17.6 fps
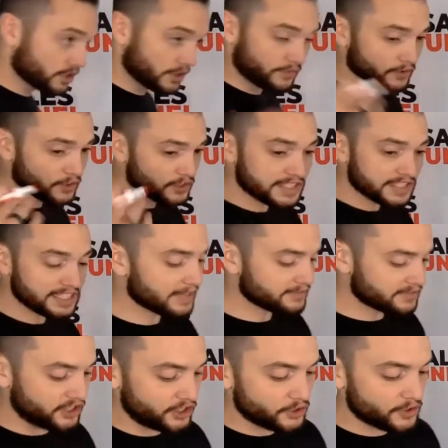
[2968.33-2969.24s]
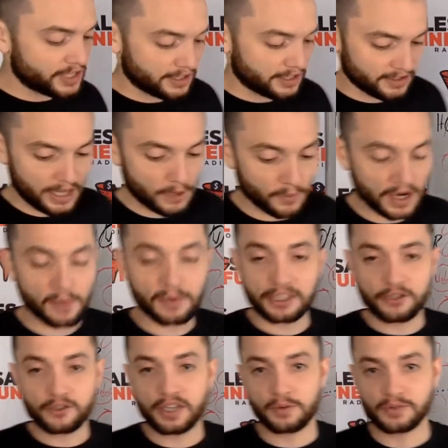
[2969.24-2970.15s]
So the first thing you have to do here, now what
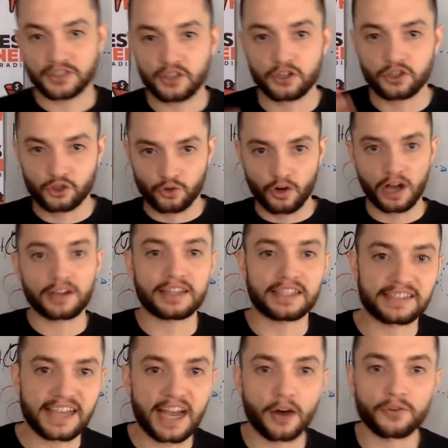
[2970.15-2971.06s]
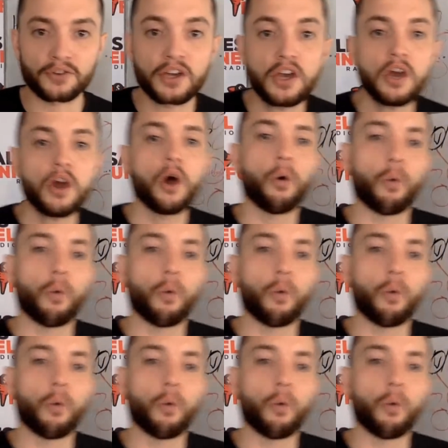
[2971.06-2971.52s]
I would do is I would start drawing this out.